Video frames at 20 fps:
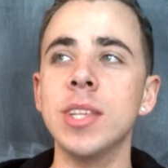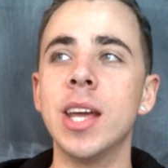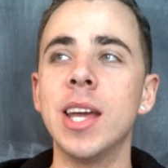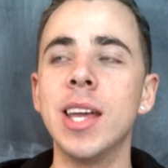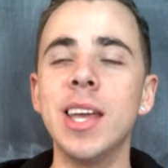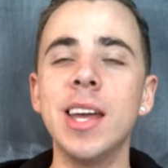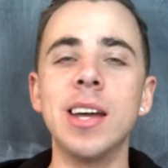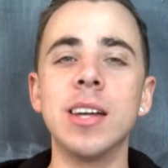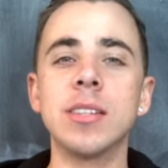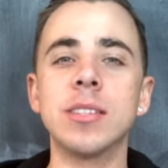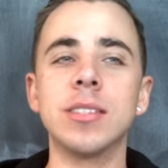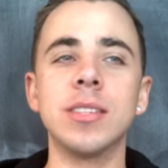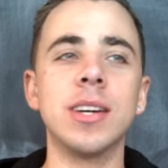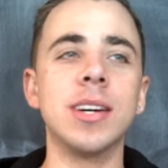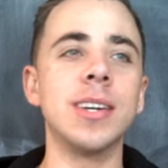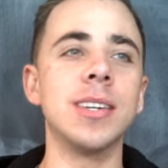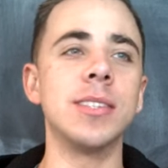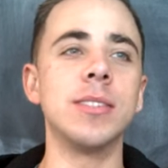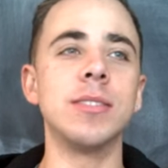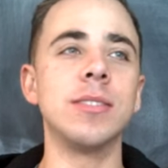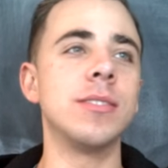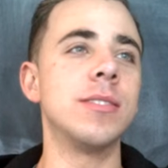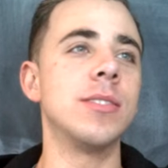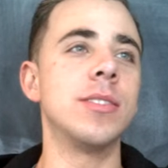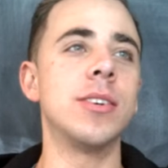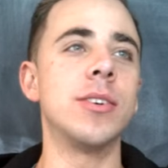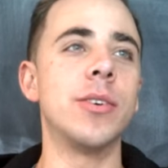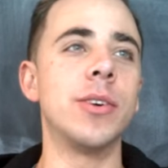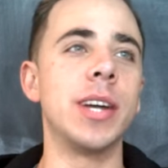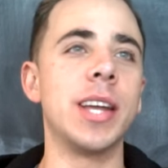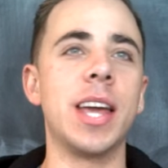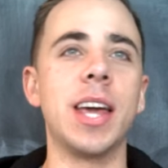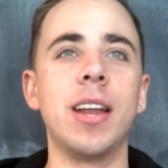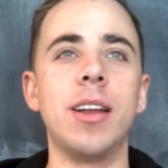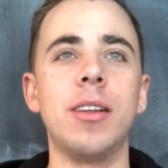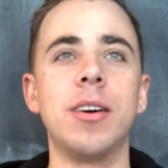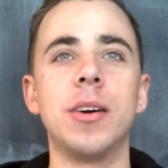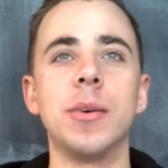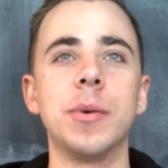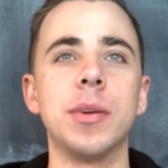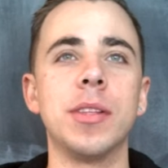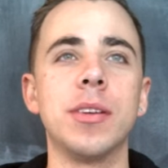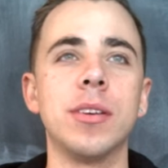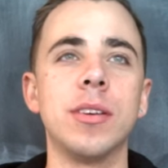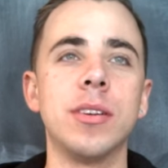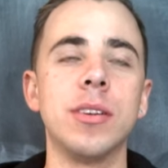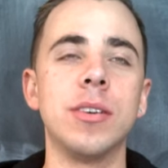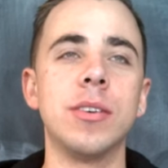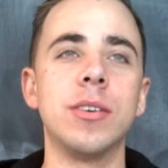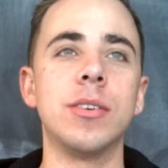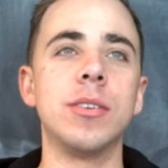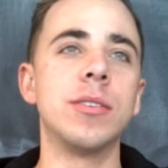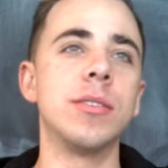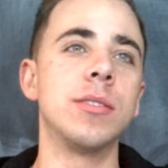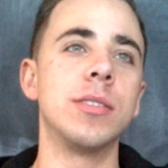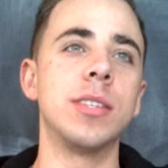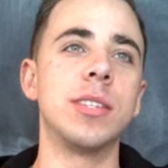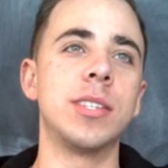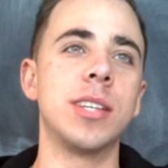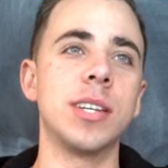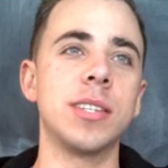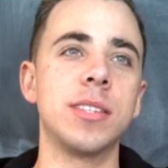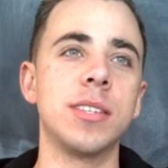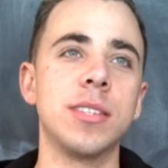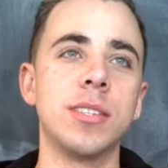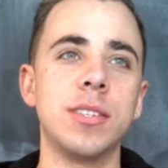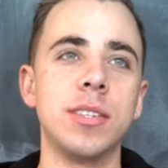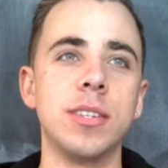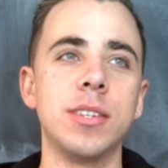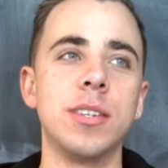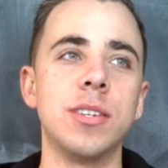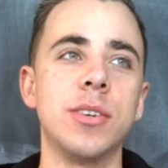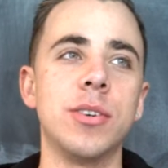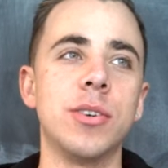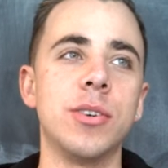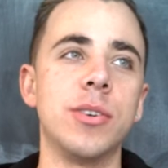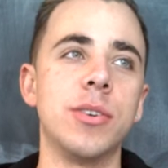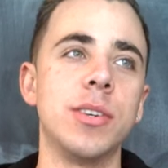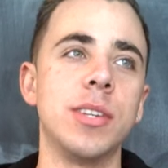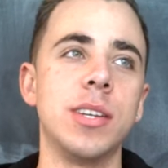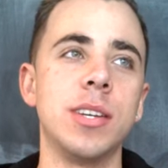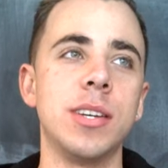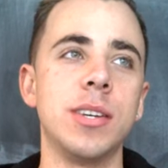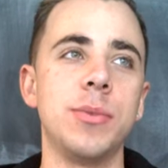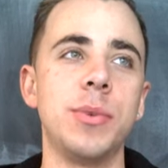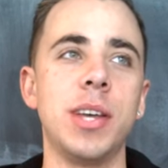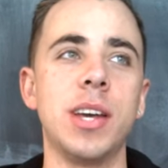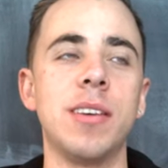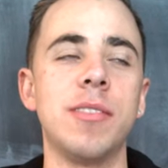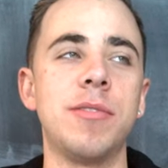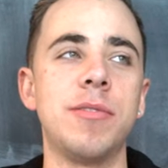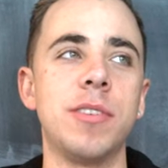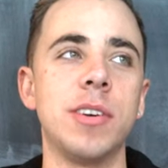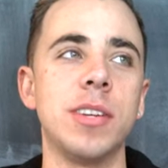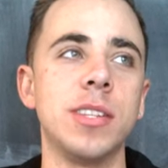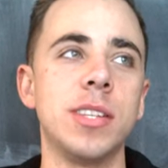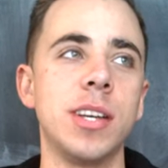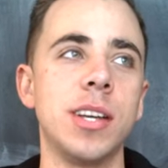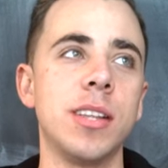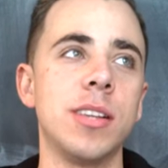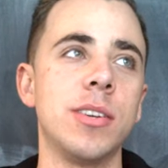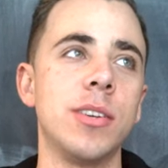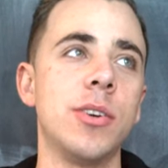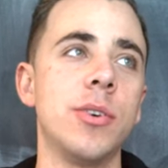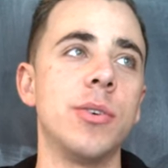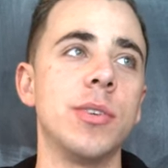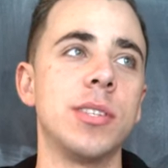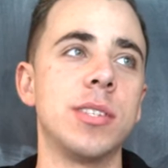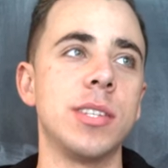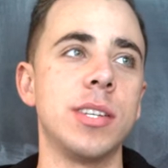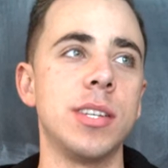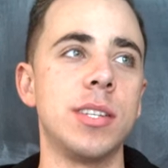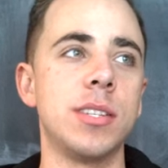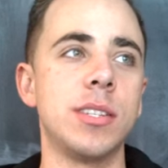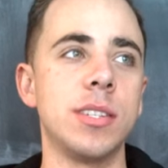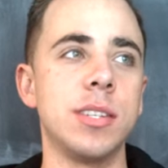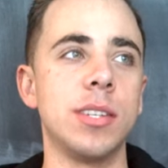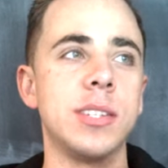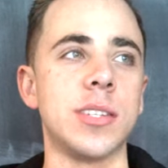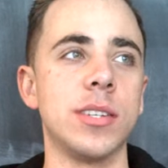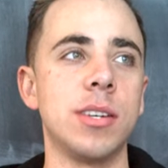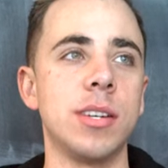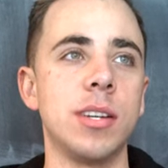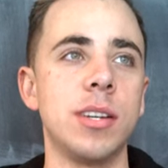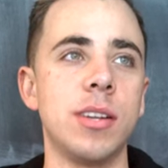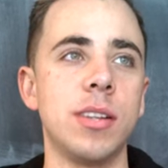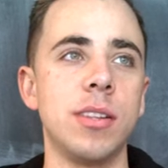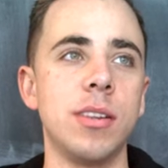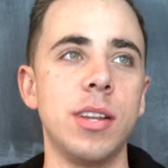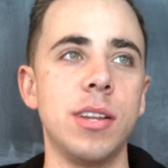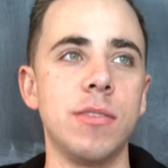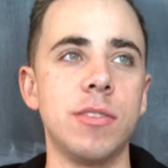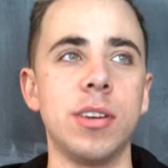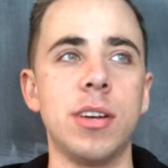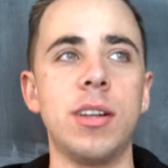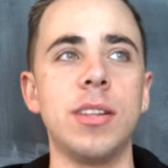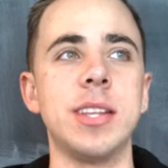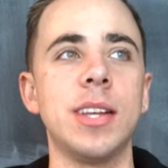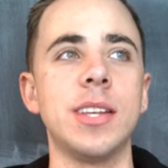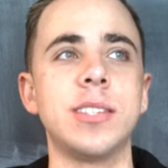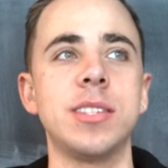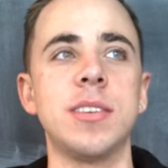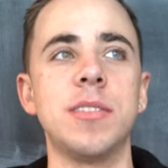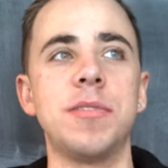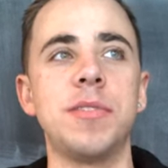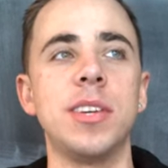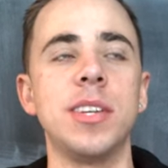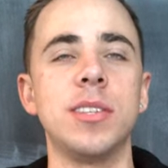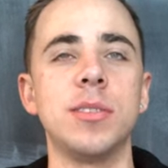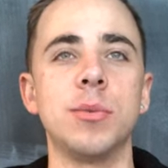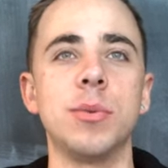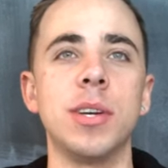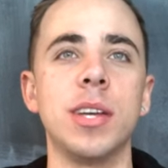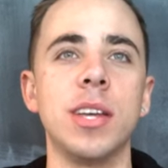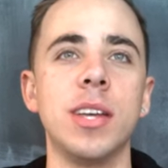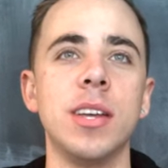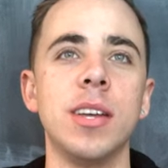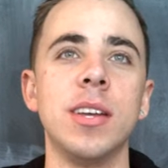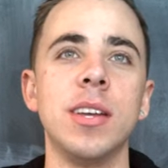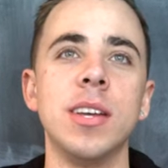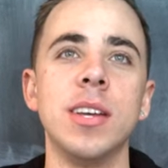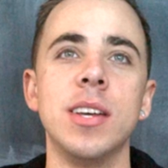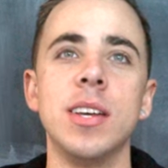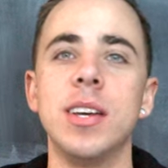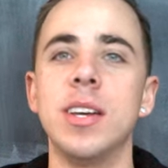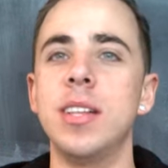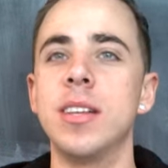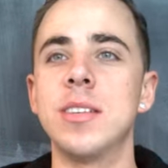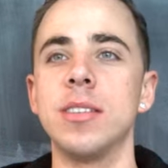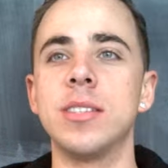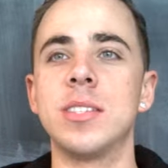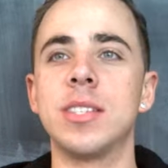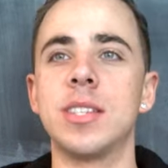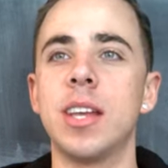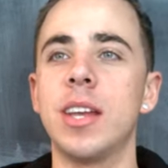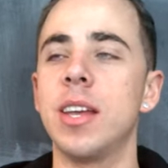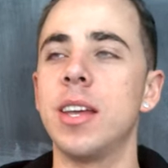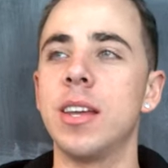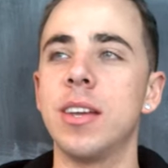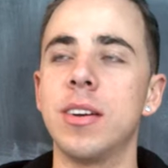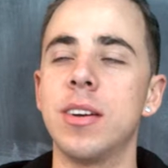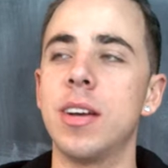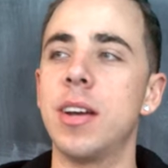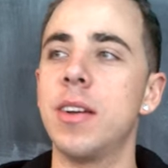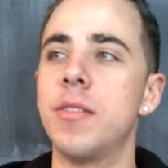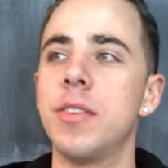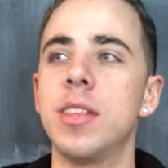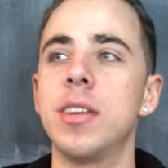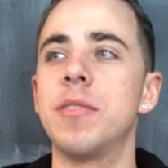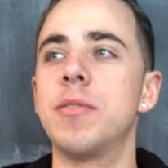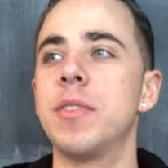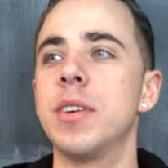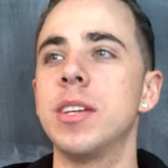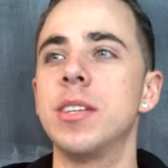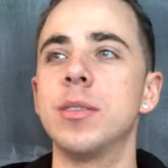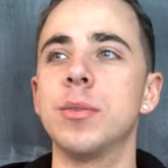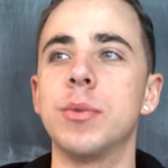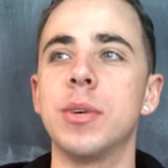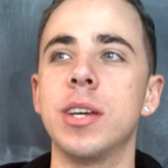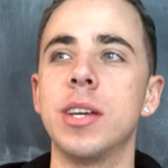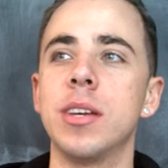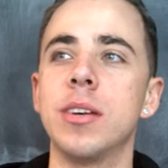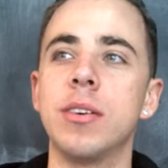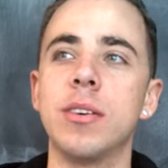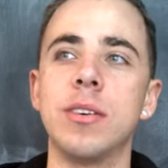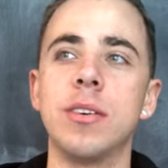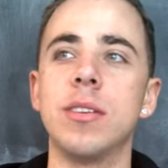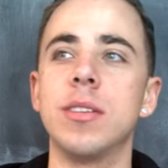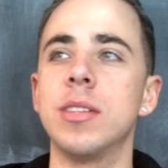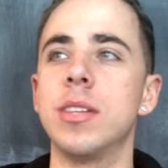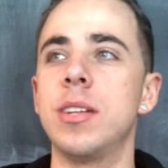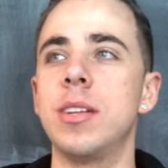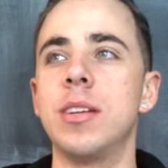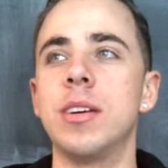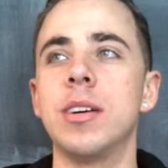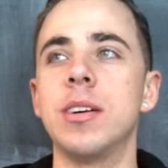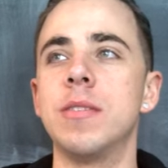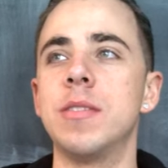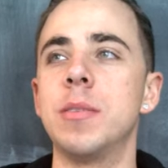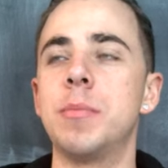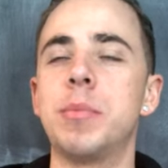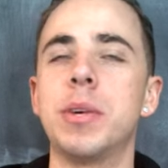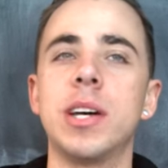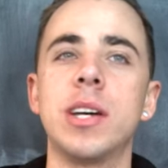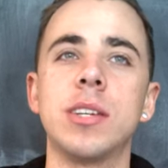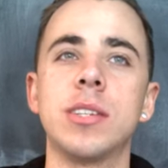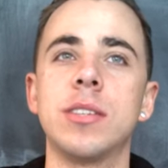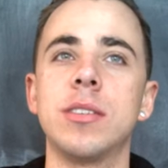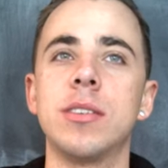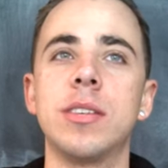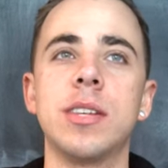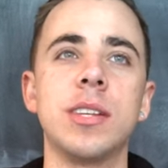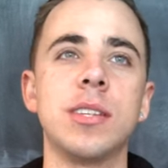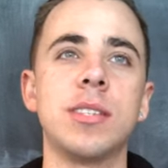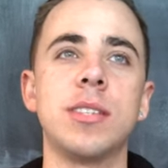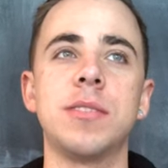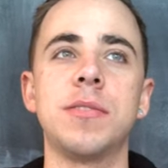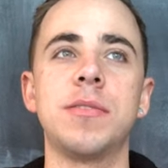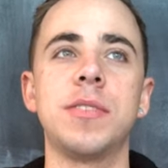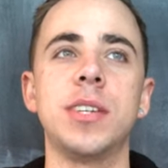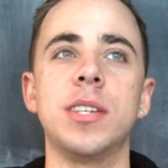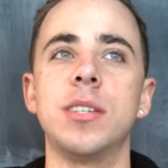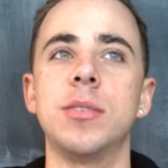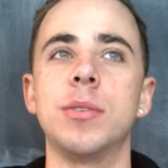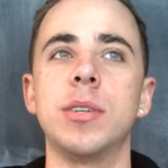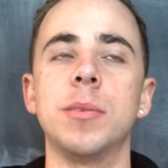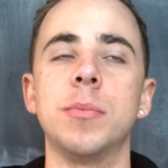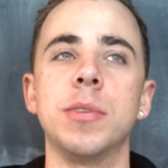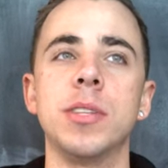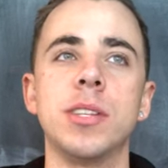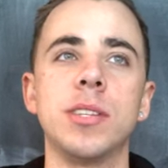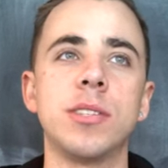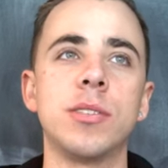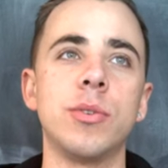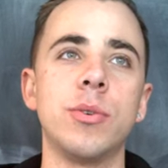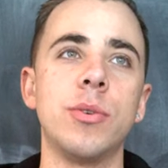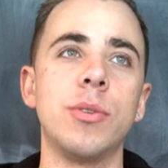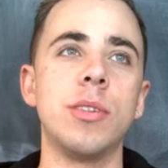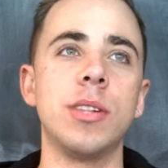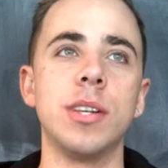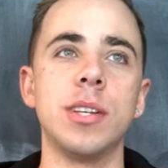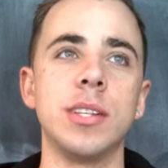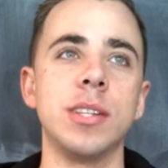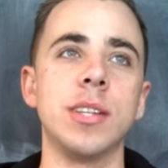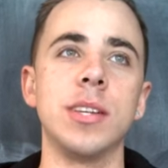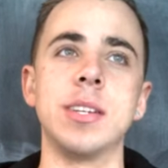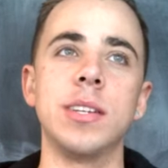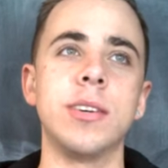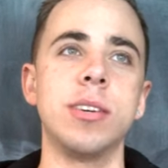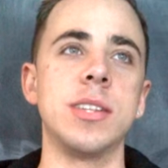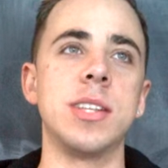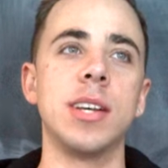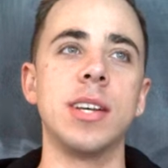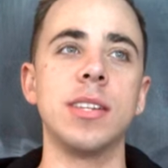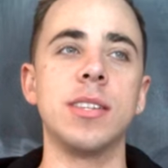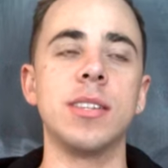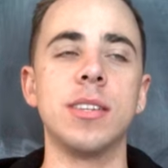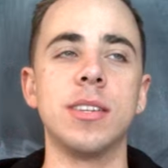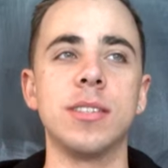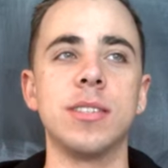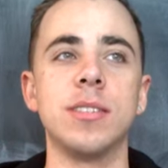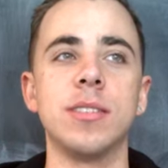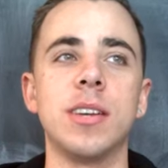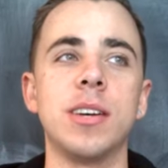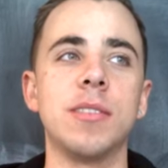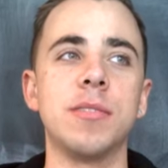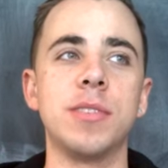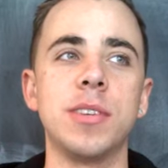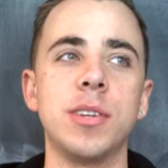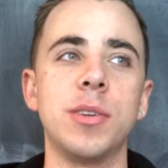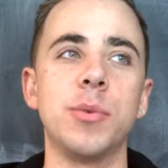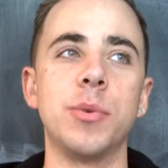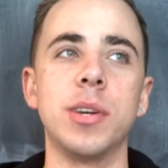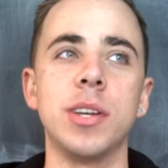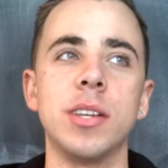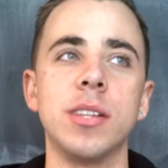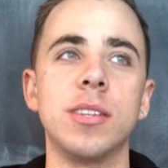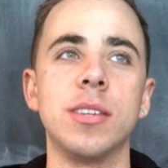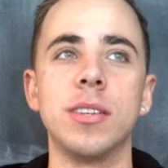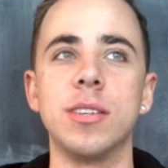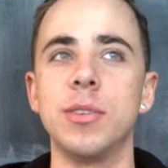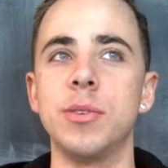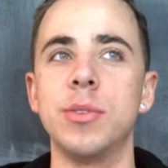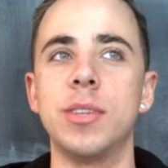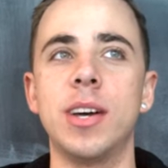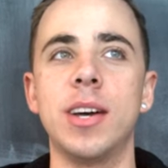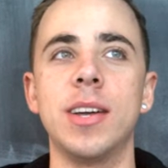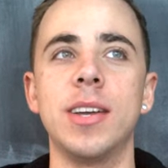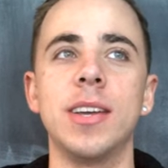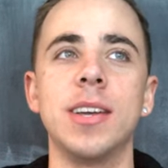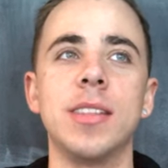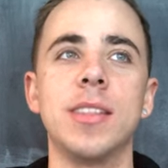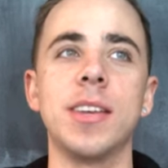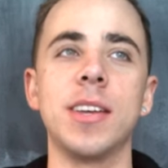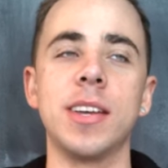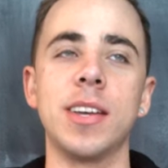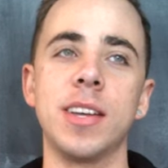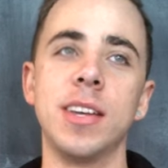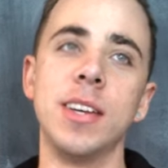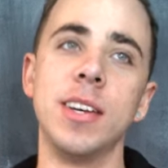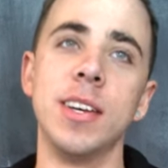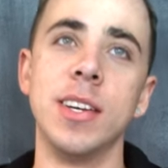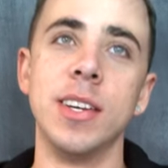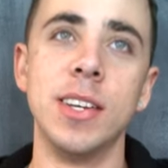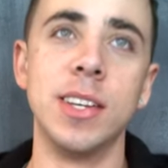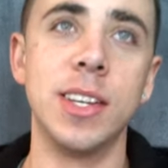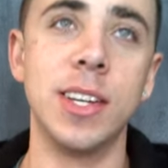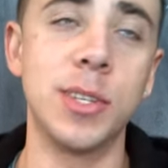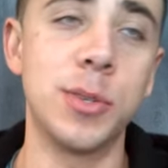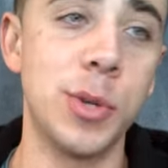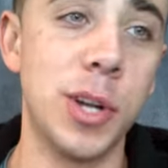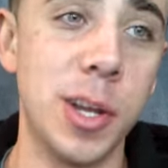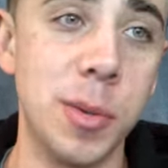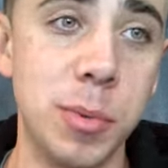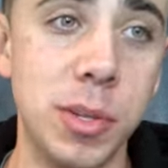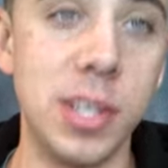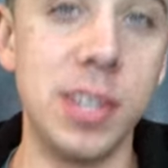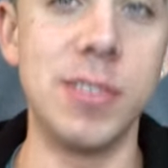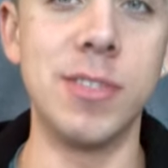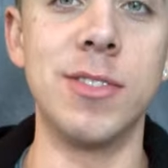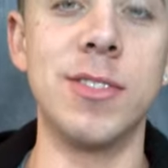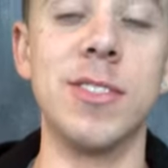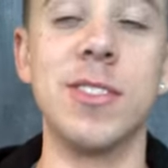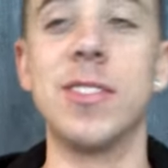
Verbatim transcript: yeah, it's not oh, I get along with her, oh, the sex is good, oh, the, we have fun together. No, it's, it's, it's on another level. All that stuff fades away. It doesn't stay. Everything fades away. All the love, the passion, all that stuff fades away. But the soul and then all that does not fade away until you die, I think. That's what I believe.